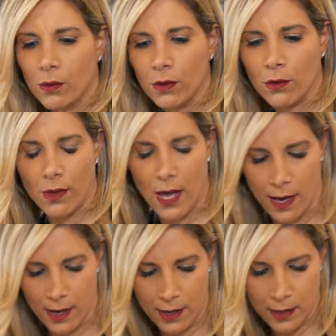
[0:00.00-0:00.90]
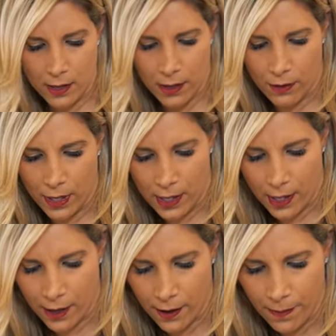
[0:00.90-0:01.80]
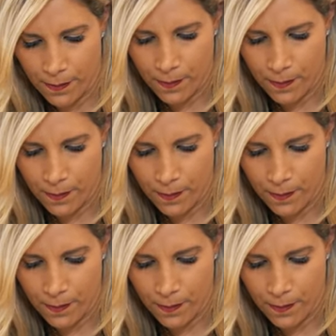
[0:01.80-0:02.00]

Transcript: we'll do that right here.